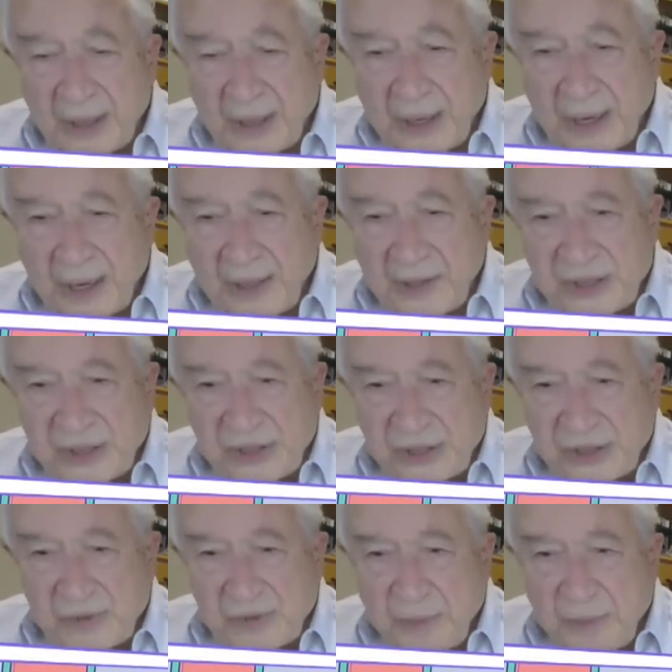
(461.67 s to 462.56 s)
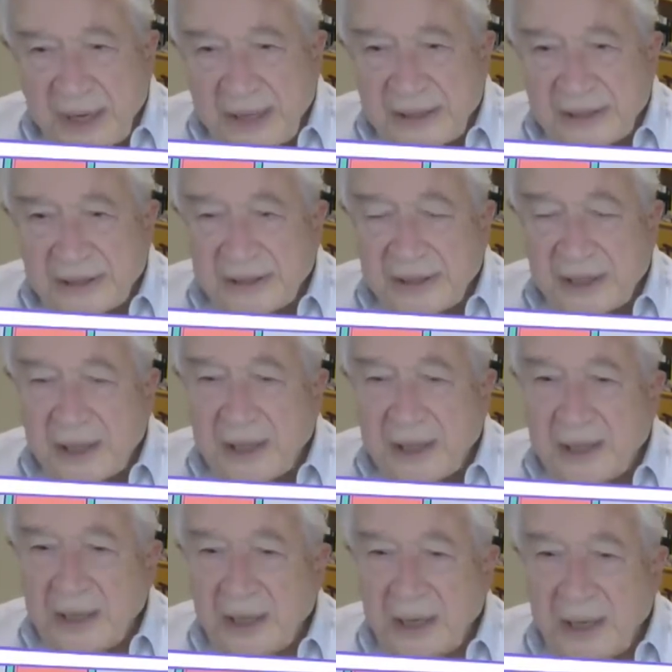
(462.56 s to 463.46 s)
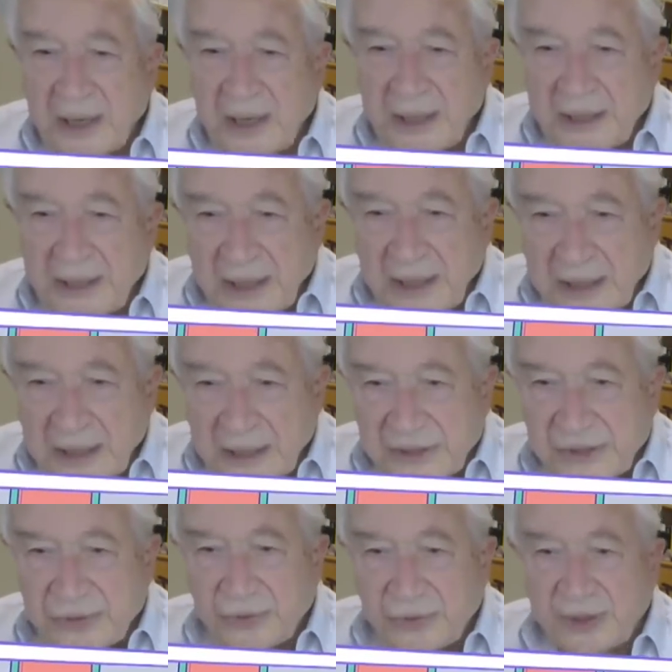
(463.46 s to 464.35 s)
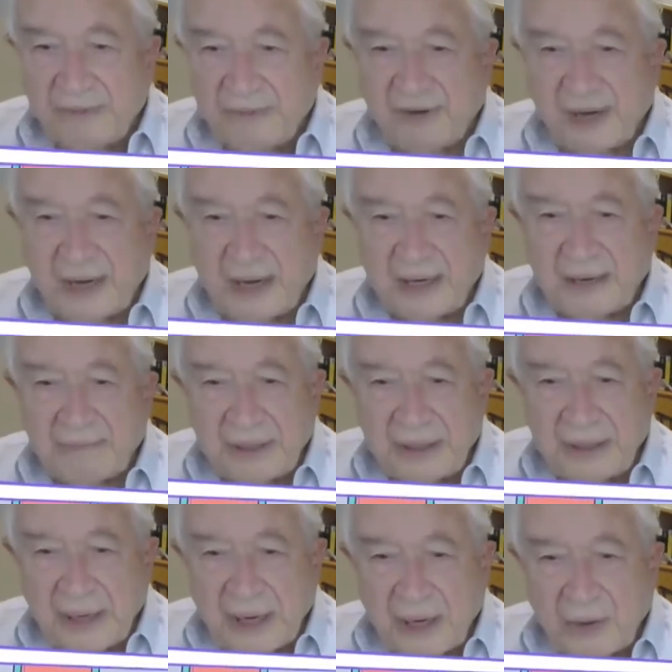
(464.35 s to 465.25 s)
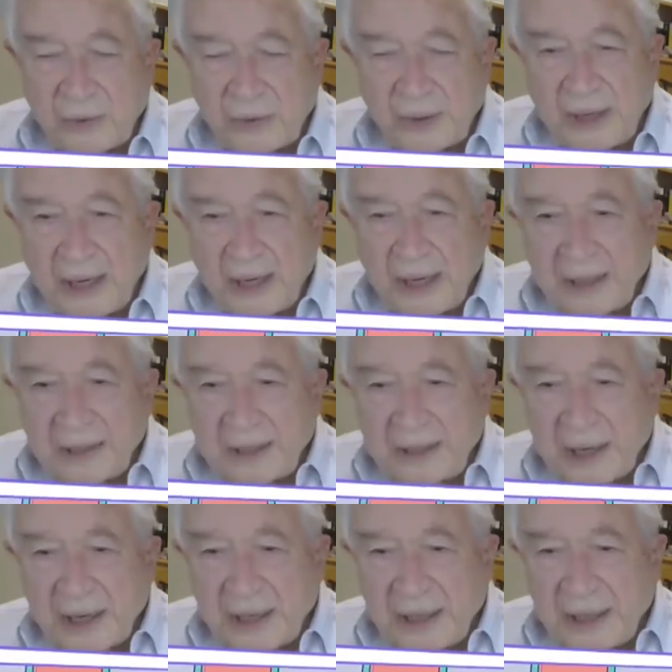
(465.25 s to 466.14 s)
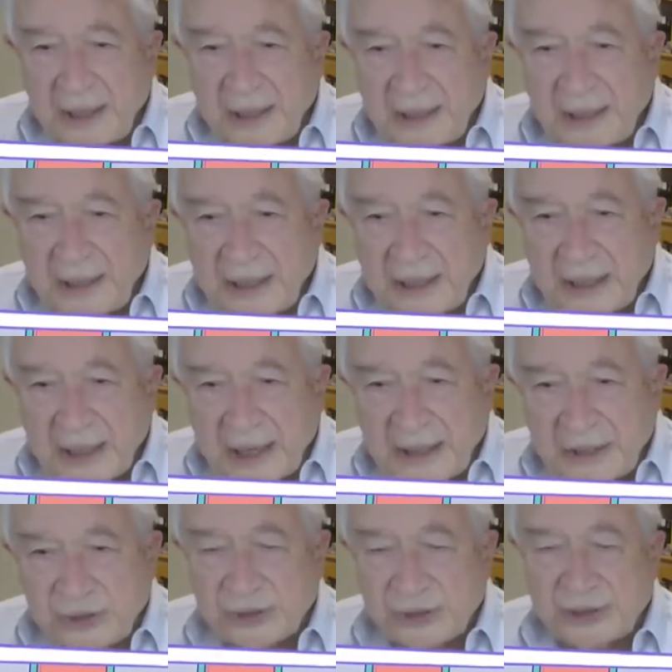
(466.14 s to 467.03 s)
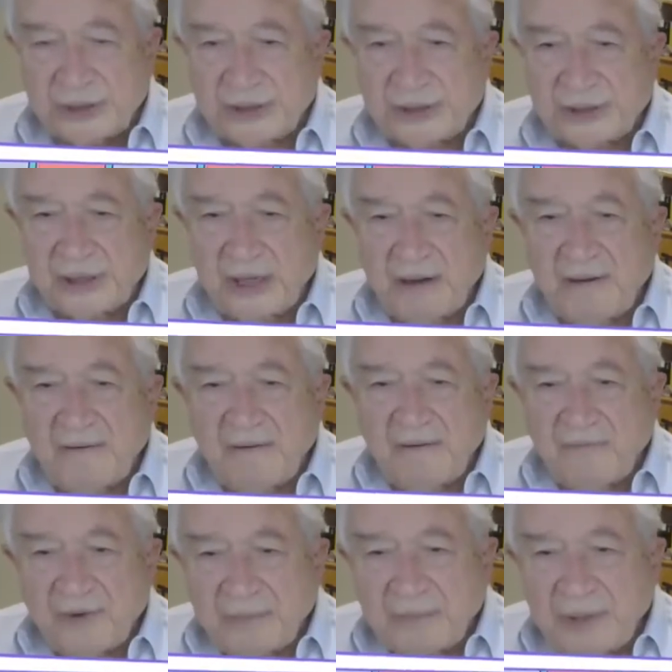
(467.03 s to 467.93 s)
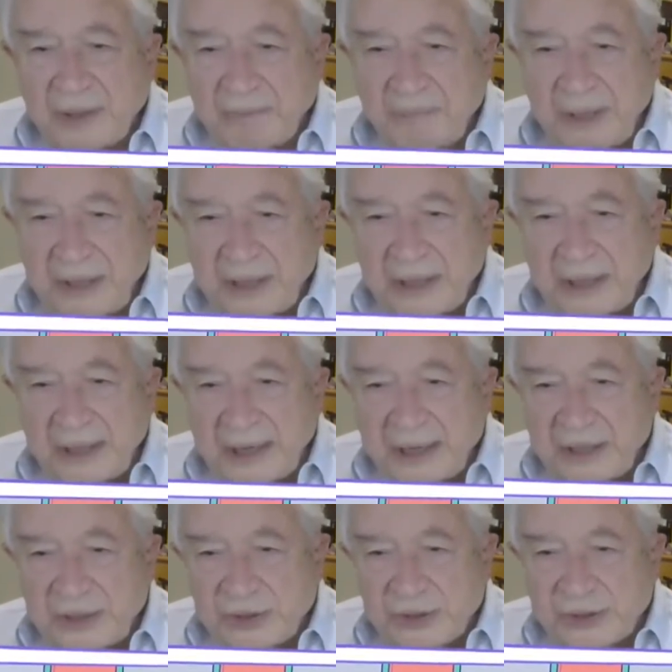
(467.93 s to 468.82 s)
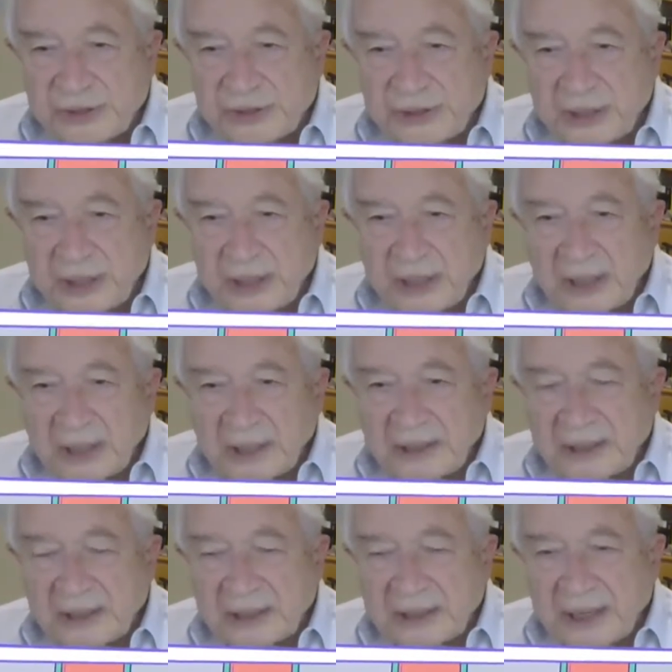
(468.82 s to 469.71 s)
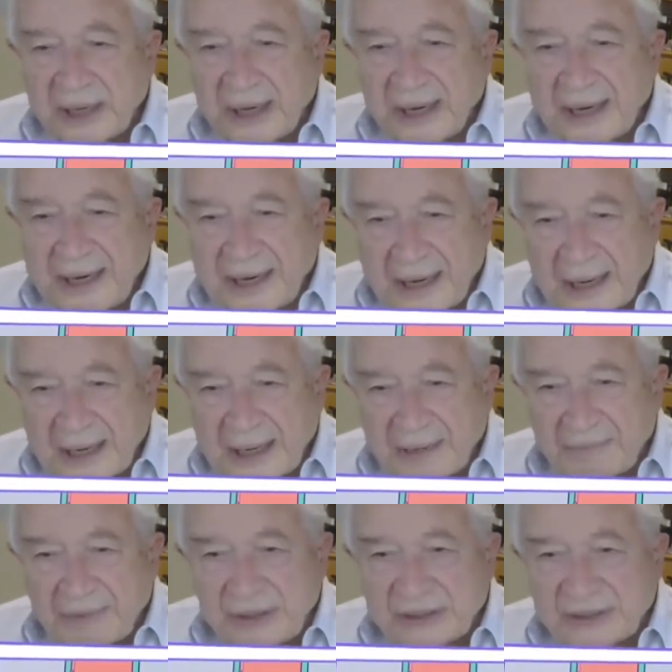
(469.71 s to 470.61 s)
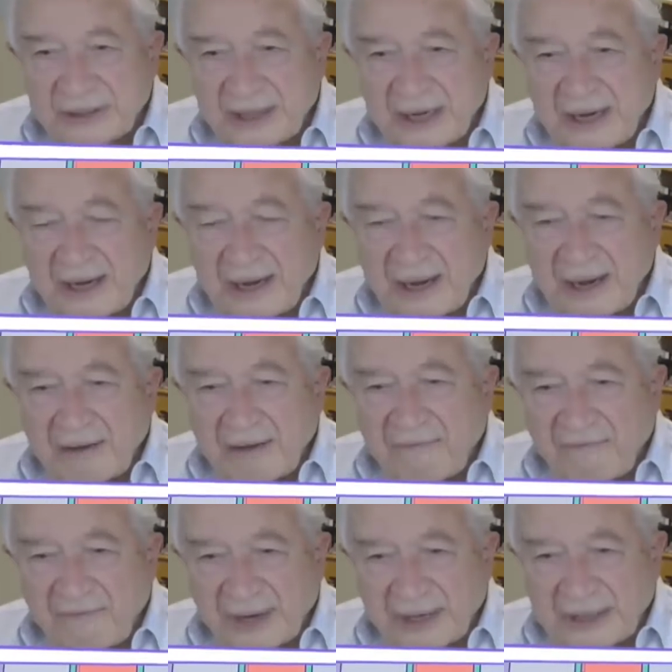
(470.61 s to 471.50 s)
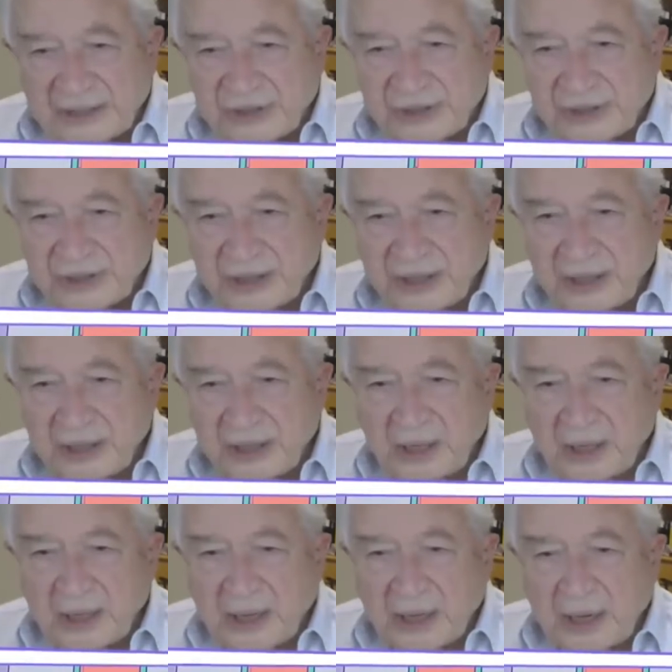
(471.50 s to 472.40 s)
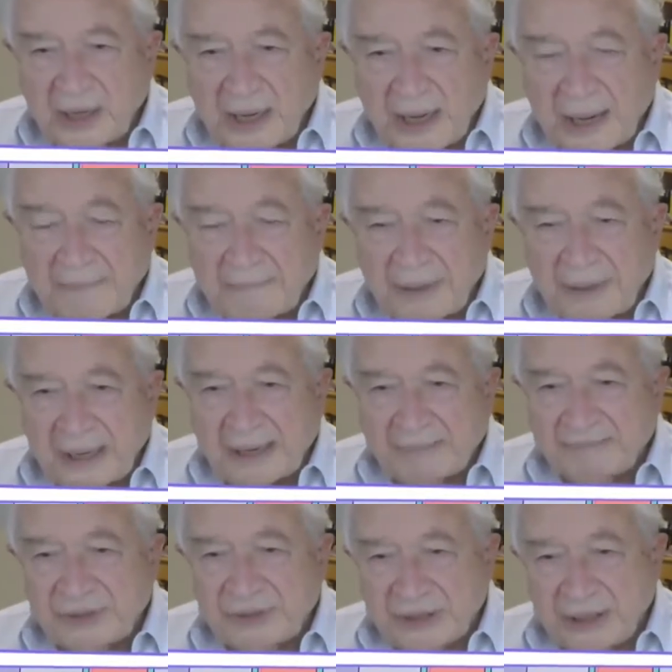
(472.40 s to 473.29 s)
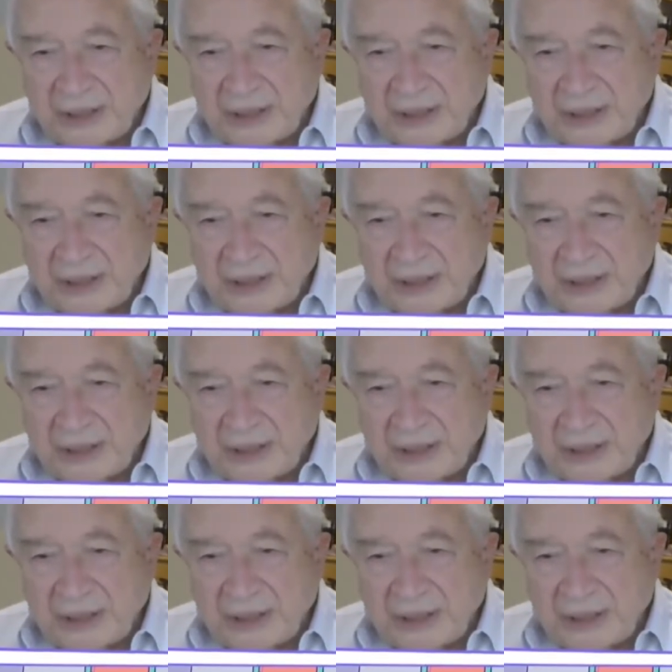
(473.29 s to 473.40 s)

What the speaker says: And this is based on the history of cannabidiol. There are indications from the Middle Ages that cannabis affects epilepsy.